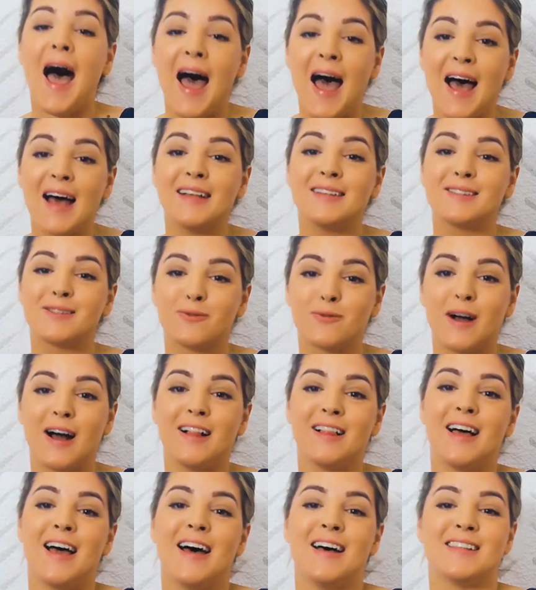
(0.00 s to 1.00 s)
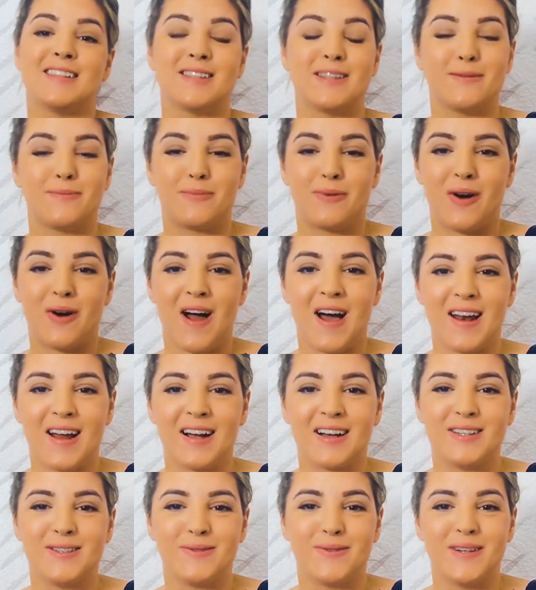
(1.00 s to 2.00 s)
as well as the
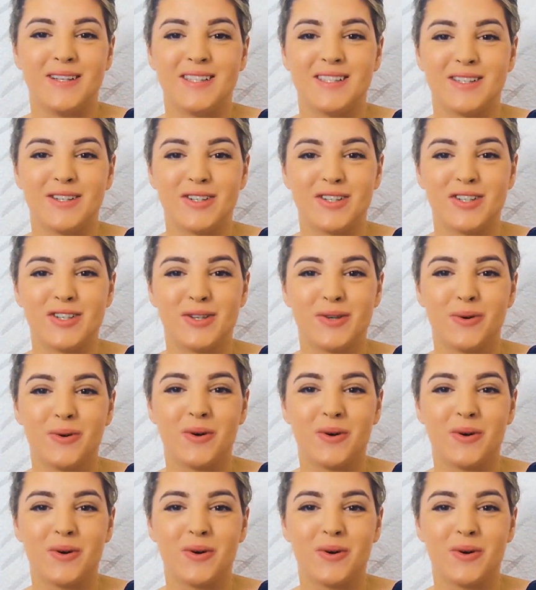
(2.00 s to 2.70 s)
product research